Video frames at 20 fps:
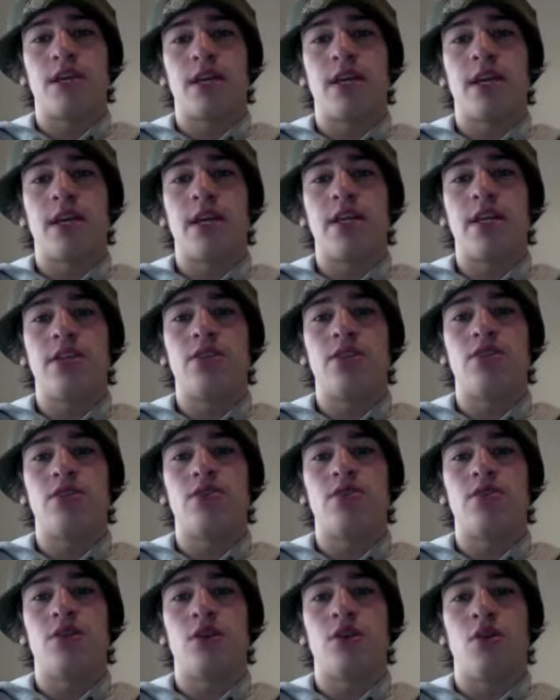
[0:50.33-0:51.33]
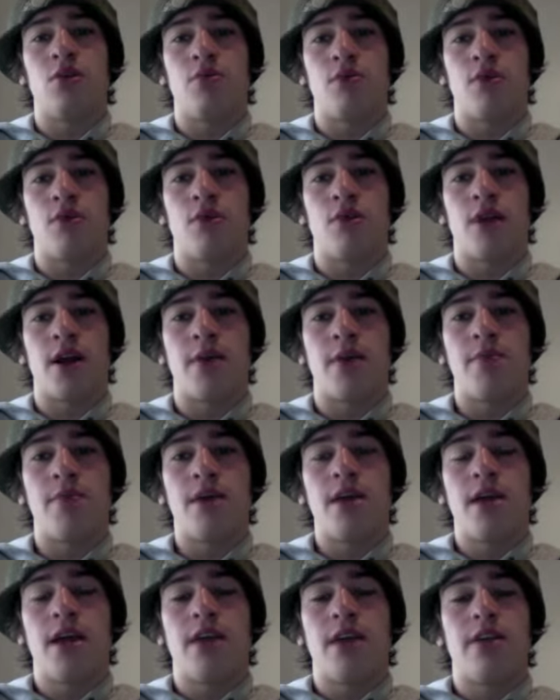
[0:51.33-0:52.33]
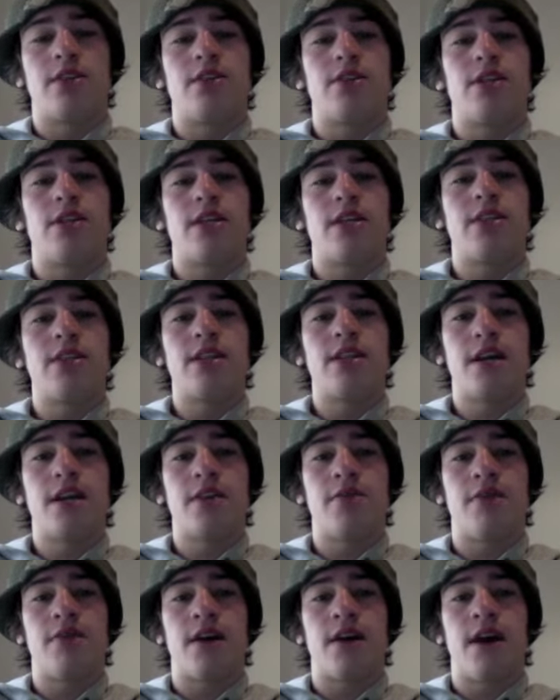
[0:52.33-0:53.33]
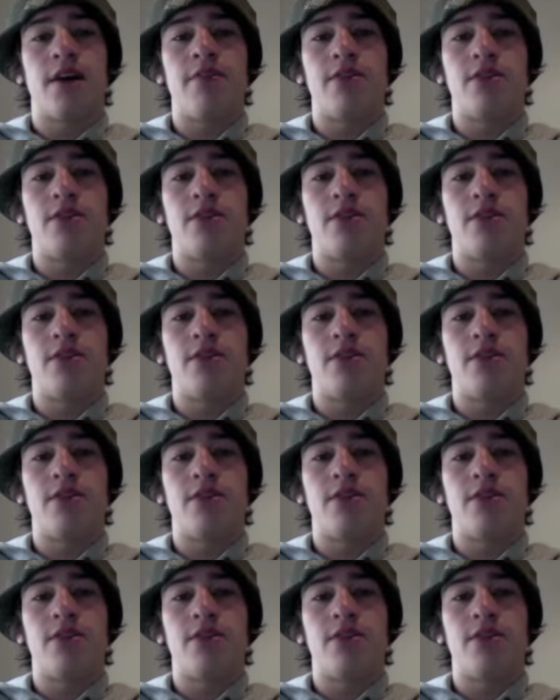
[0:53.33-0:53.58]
Canadian Student Loan Program, and until 1995,